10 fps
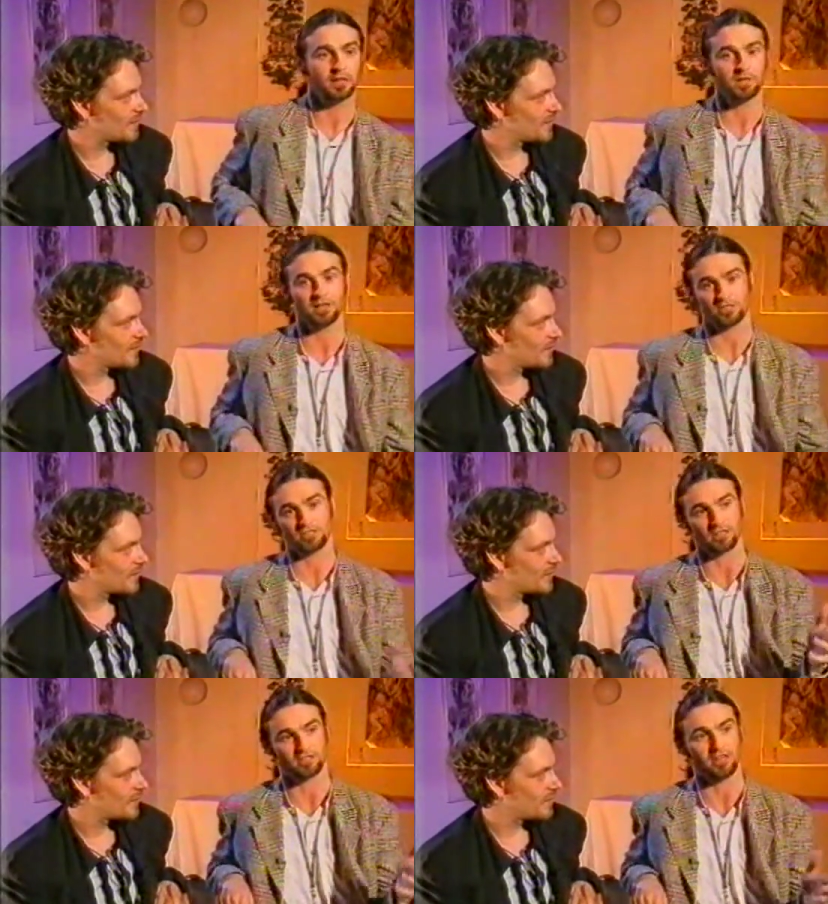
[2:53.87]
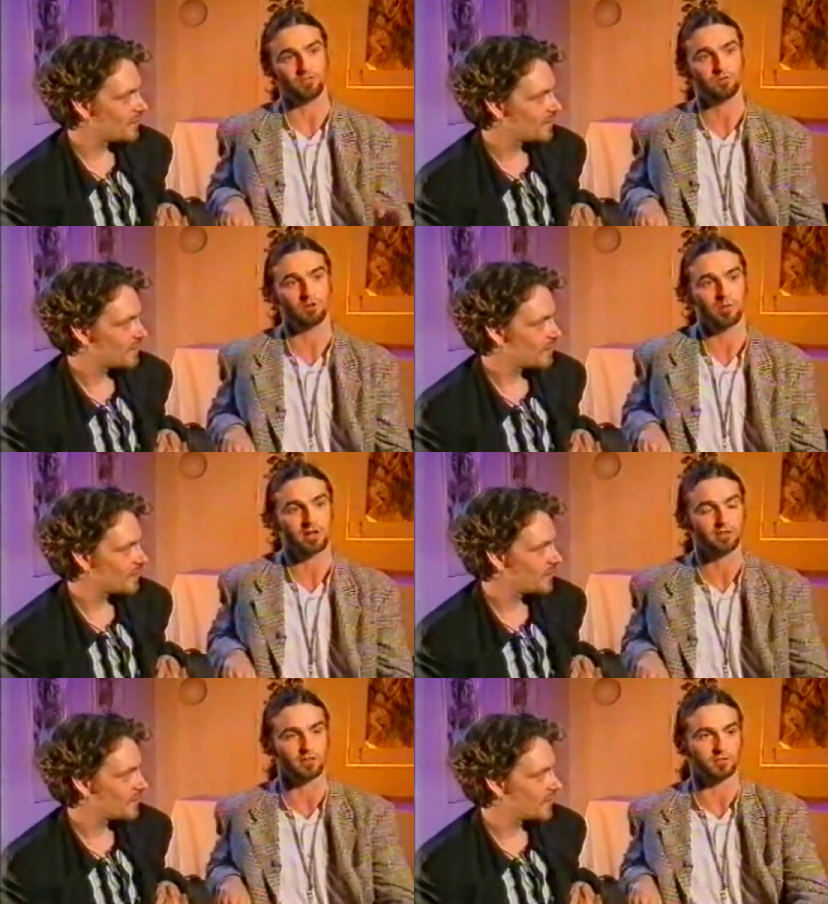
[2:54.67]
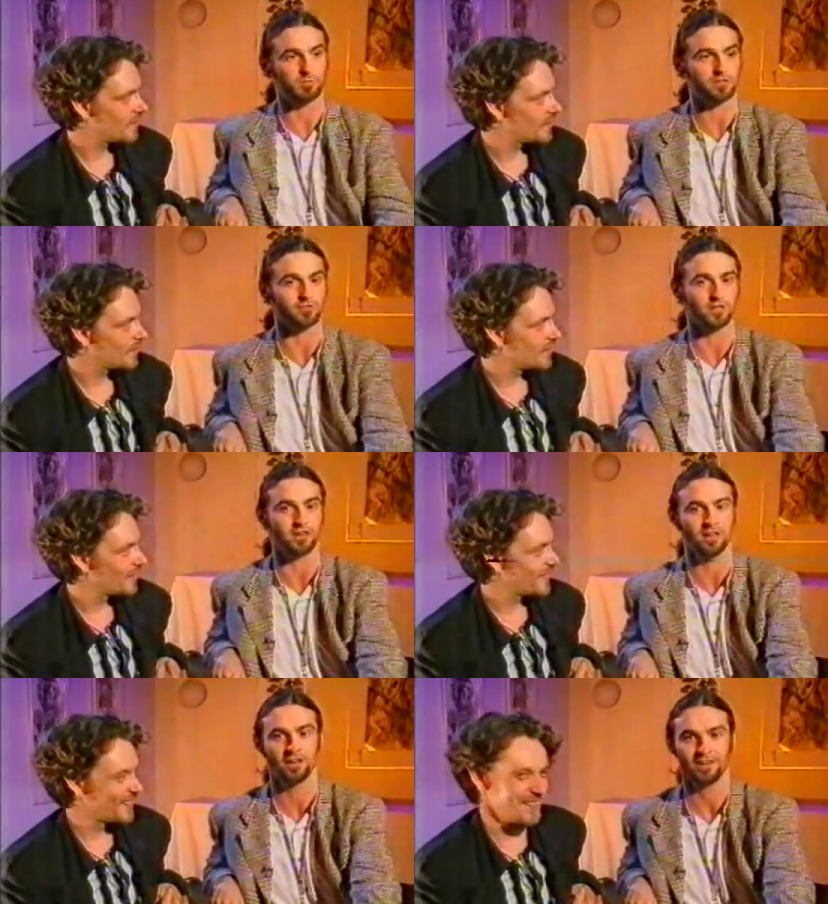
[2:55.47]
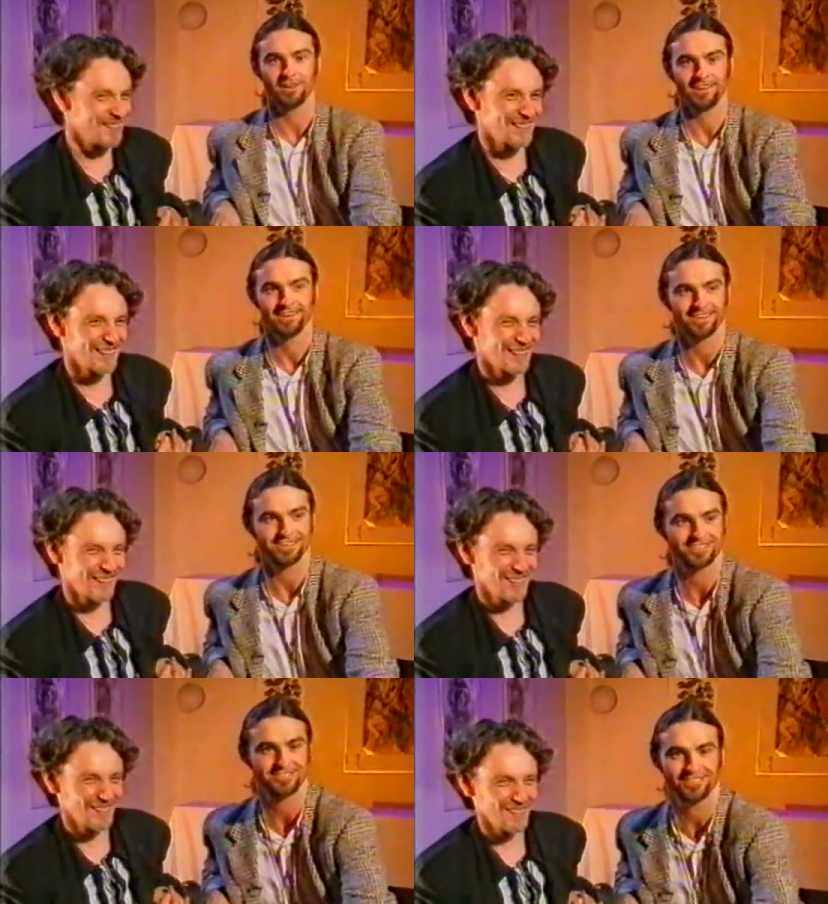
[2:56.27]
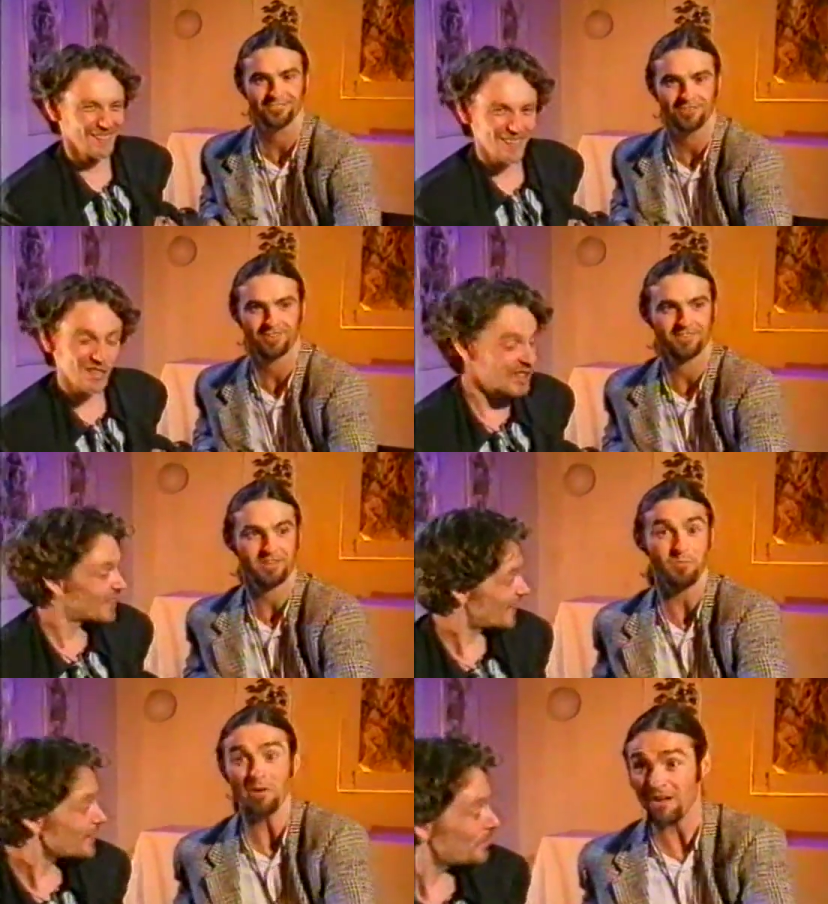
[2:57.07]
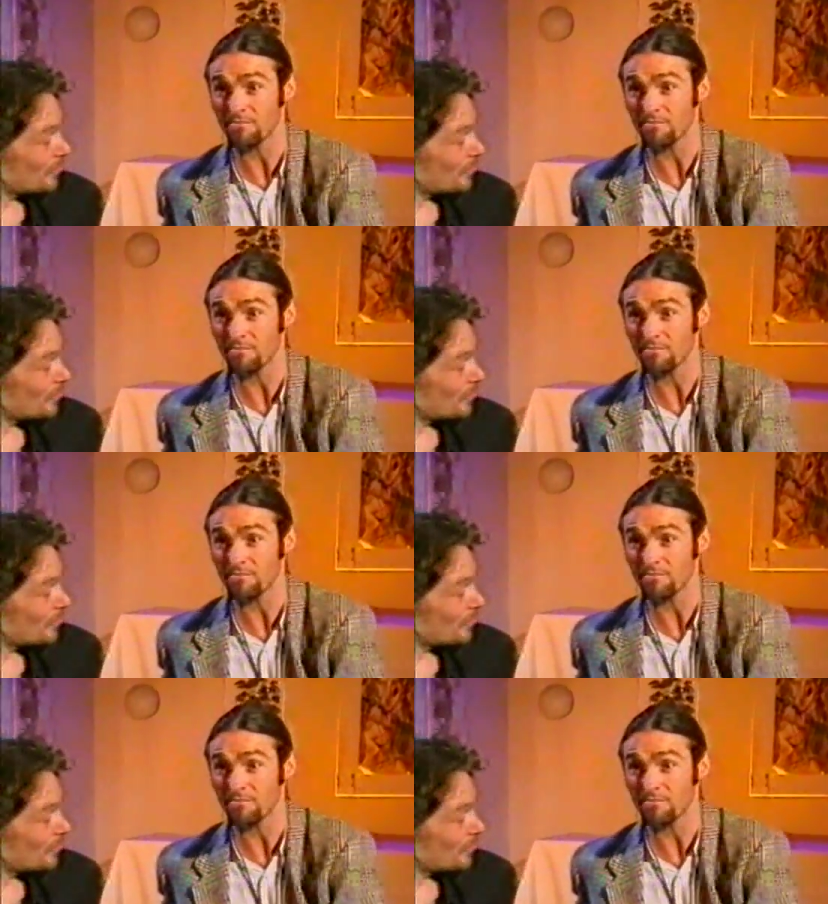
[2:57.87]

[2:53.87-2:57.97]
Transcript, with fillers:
Speaker 1: I mean, that's six times we get married in the space of a year. It's, you know, it's and